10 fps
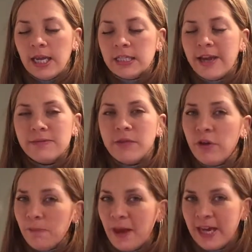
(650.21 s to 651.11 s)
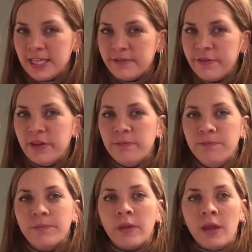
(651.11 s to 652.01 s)
In terms of who pays for
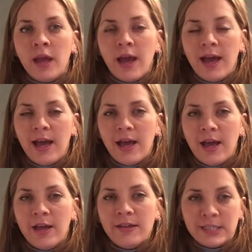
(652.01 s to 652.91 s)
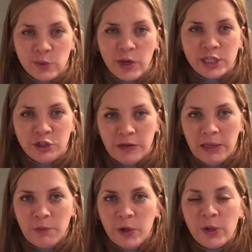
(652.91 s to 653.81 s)
them, that's quite a
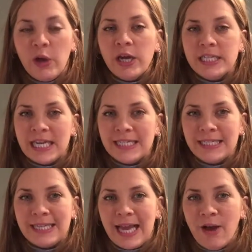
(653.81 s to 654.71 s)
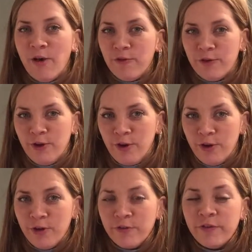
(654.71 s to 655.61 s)
tricky one. I tend to say half and
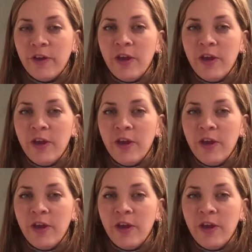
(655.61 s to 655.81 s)
half,